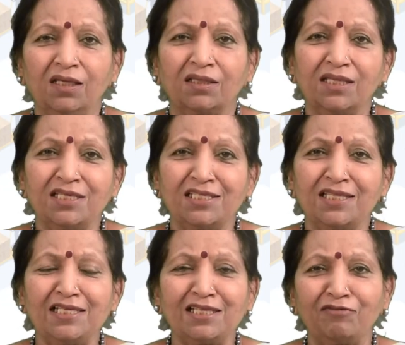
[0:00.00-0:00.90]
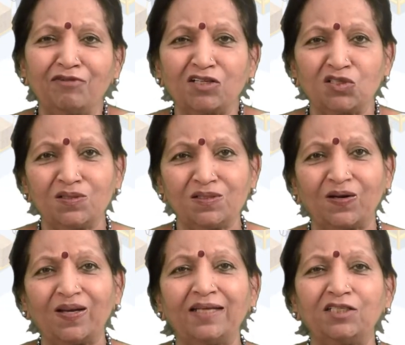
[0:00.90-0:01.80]
These are functions
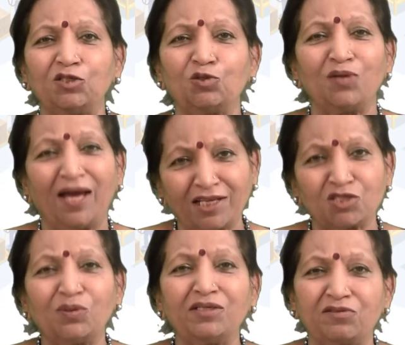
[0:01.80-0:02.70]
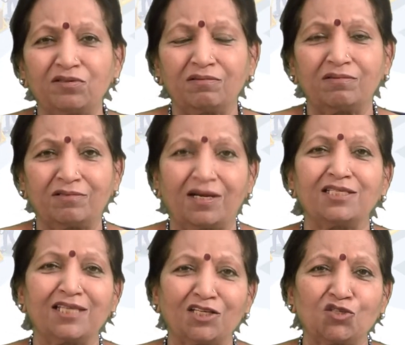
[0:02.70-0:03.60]
related to the actual
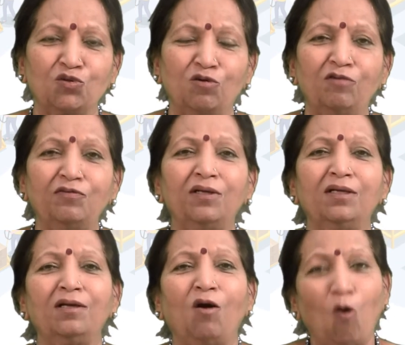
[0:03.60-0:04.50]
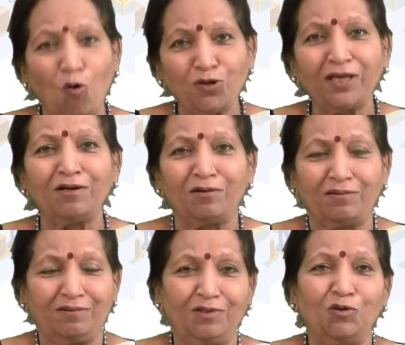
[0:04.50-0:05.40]
transaction of owning
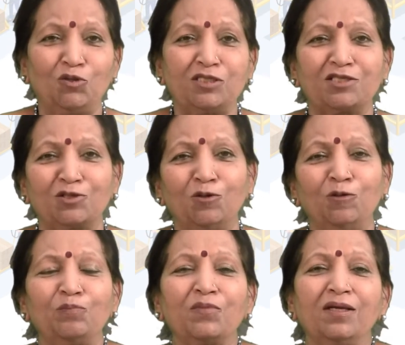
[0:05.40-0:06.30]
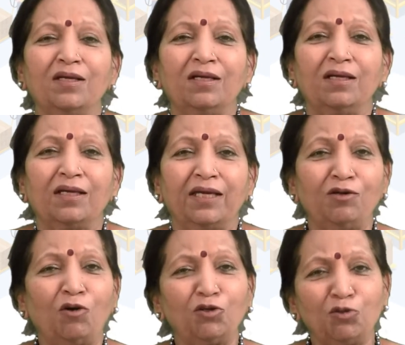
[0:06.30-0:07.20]
goods. So in
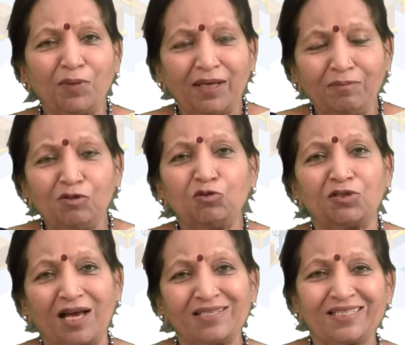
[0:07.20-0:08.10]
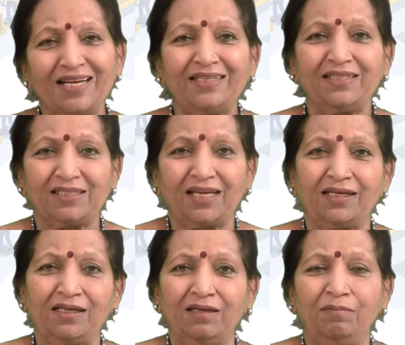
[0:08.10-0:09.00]
order to be able to translate the
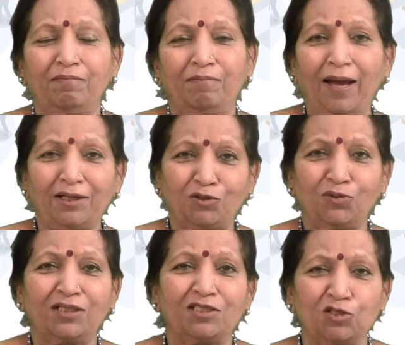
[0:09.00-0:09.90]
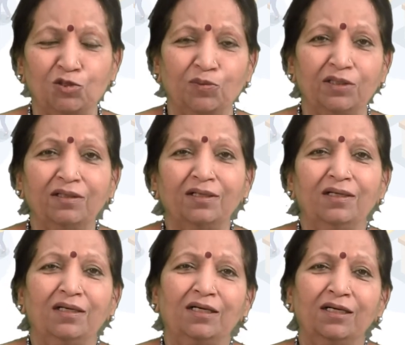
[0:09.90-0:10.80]
title back to the consumer,
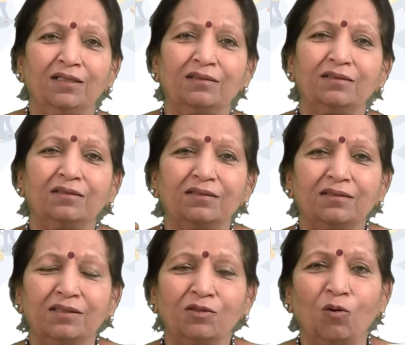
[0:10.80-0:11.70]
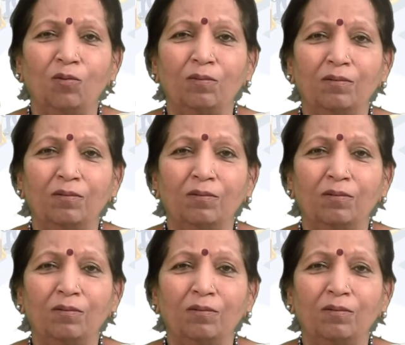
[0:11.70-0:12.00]
the